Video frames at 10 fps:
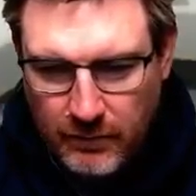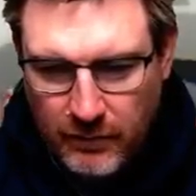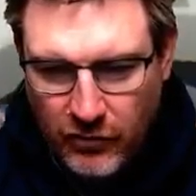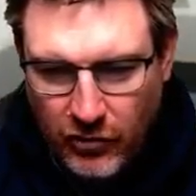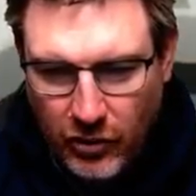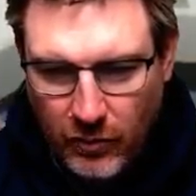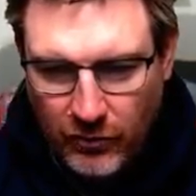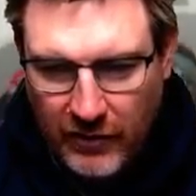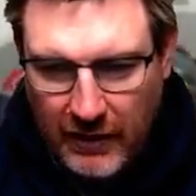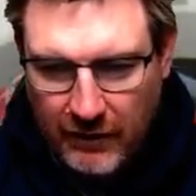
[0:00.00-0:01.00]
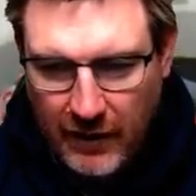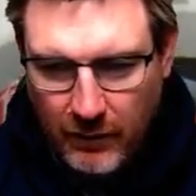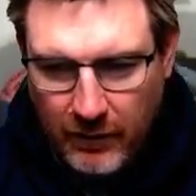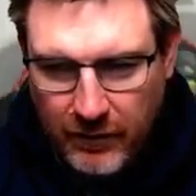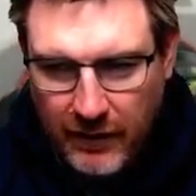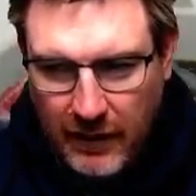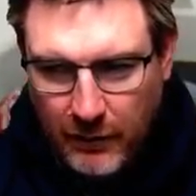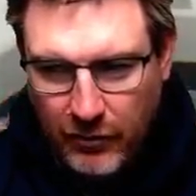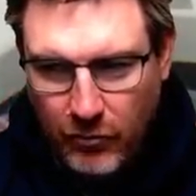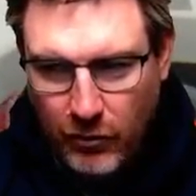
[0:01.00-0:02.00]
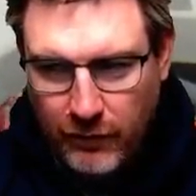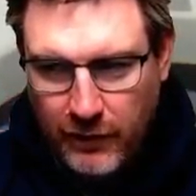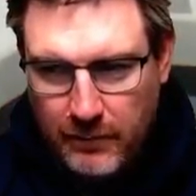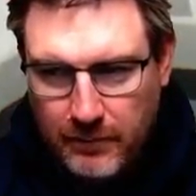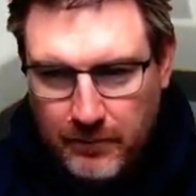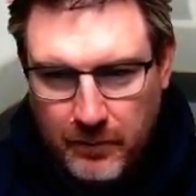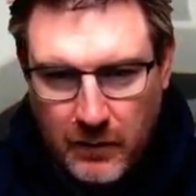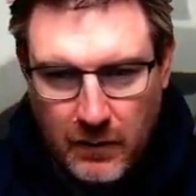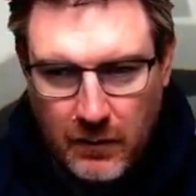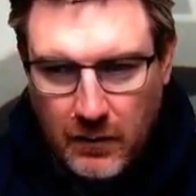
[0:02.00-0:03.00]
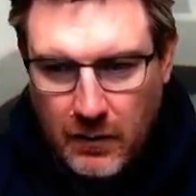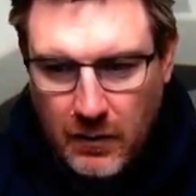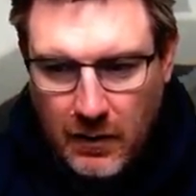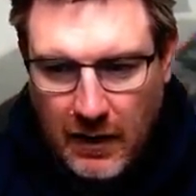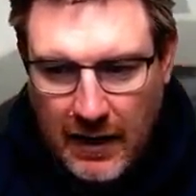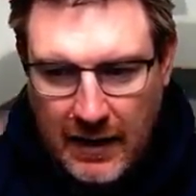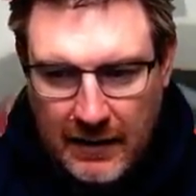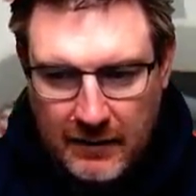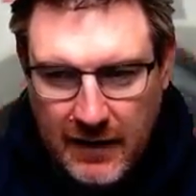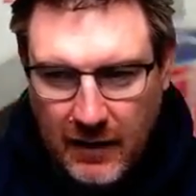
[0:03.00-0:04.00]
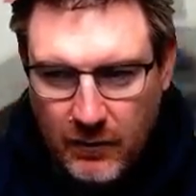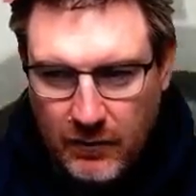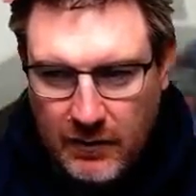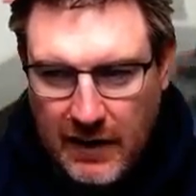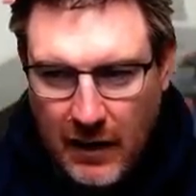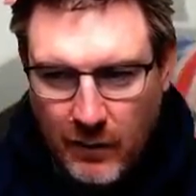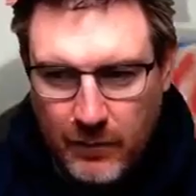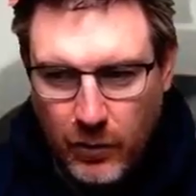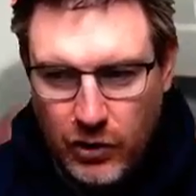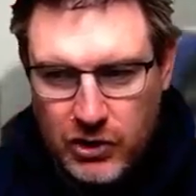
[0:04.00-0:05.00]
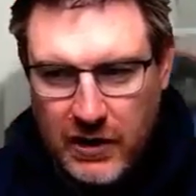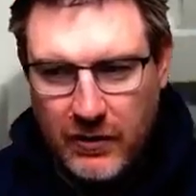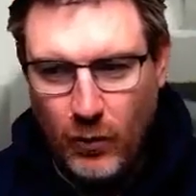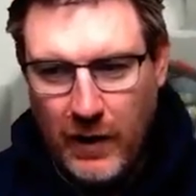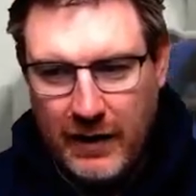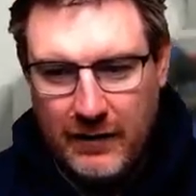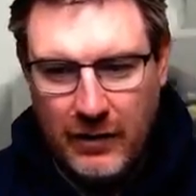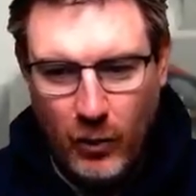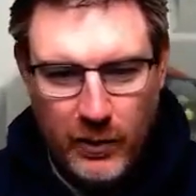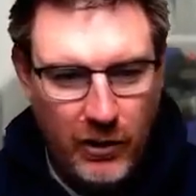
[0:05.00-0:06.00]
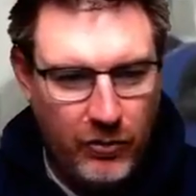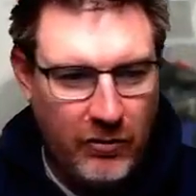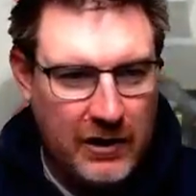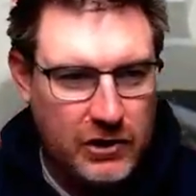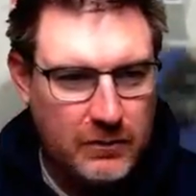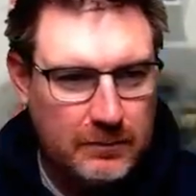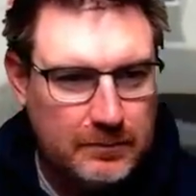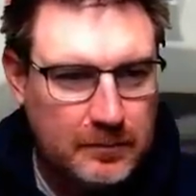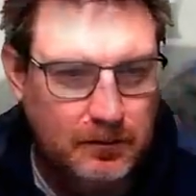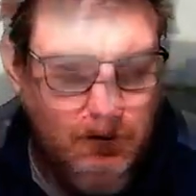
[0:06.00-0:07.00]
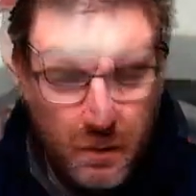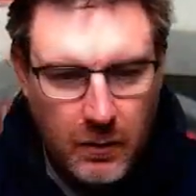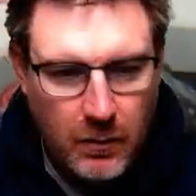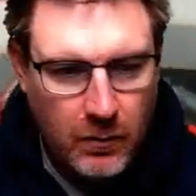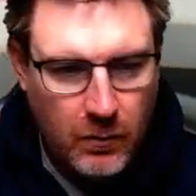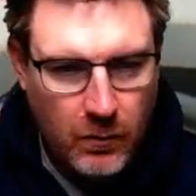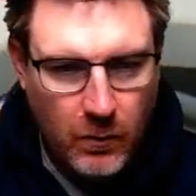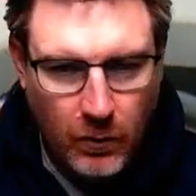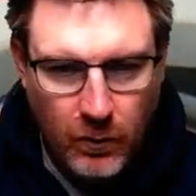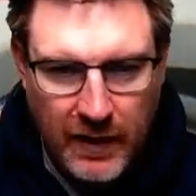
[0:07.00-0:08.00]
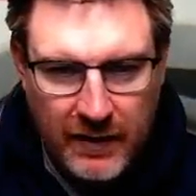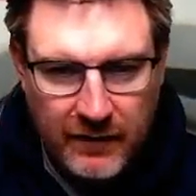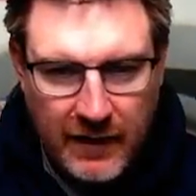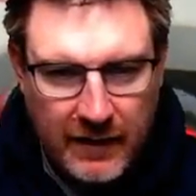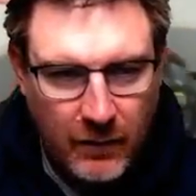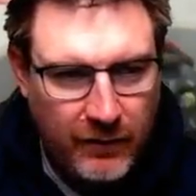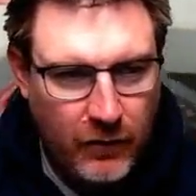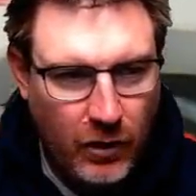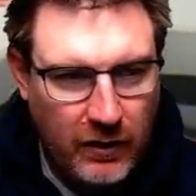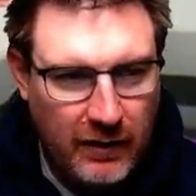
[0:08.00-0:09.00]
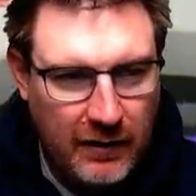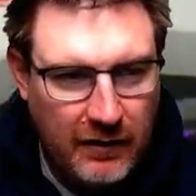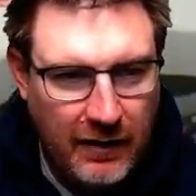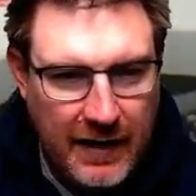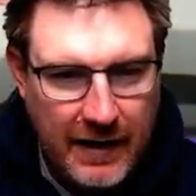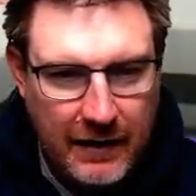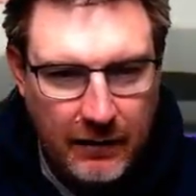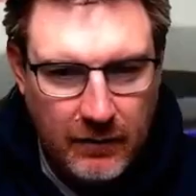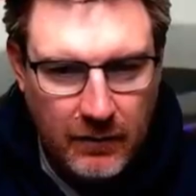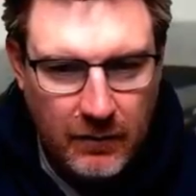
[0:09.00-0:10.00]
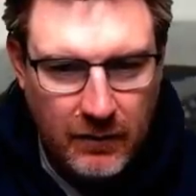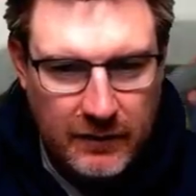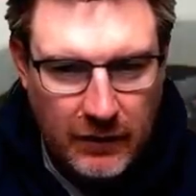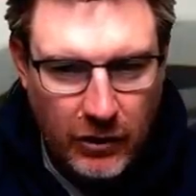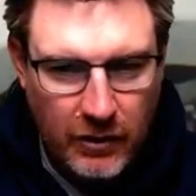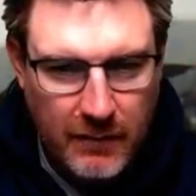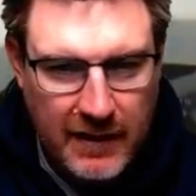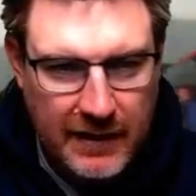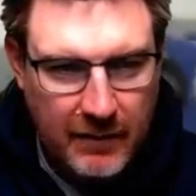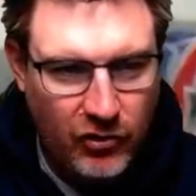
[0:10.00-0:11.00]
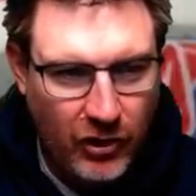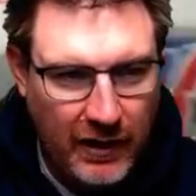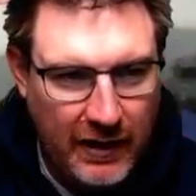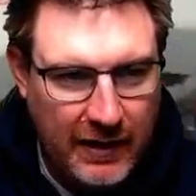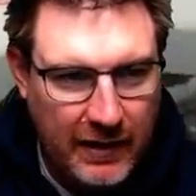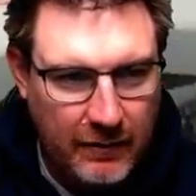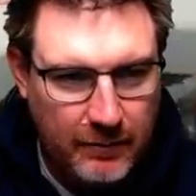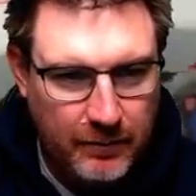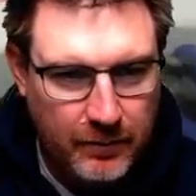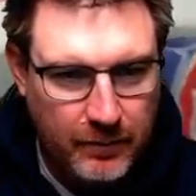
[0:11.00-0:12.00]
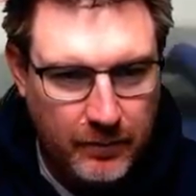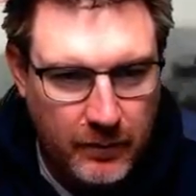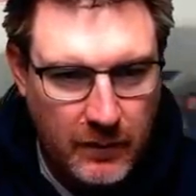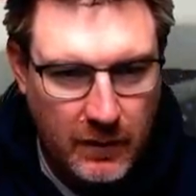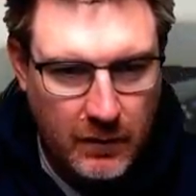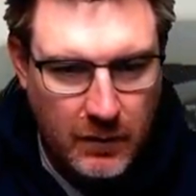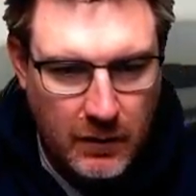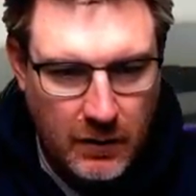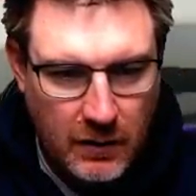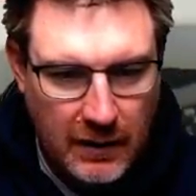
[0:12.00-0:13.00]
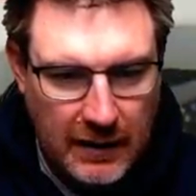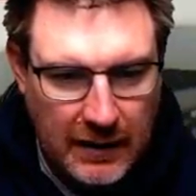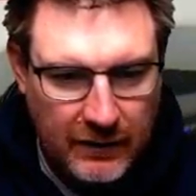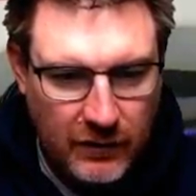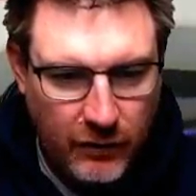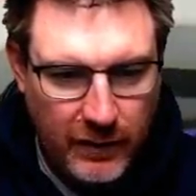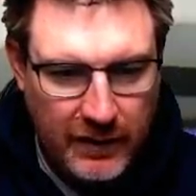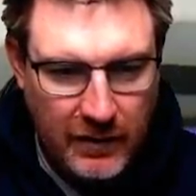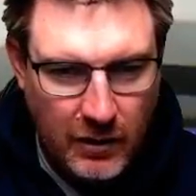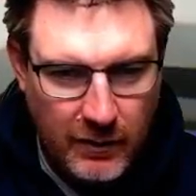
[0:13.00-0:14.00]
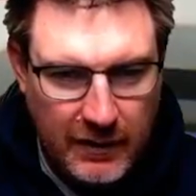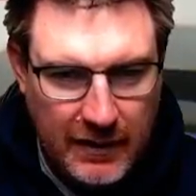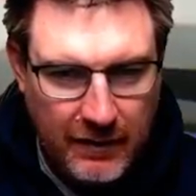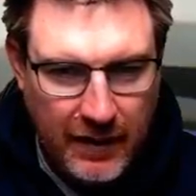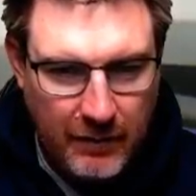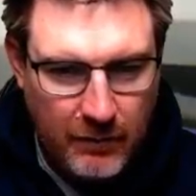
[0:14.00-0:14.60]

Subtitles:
So we'll take that with Crawford. And yeah, now we push in the wet and hope we don't crash. Oh, wait a second. We've got Leclerc still on a medium tyre here. So if we can go and get that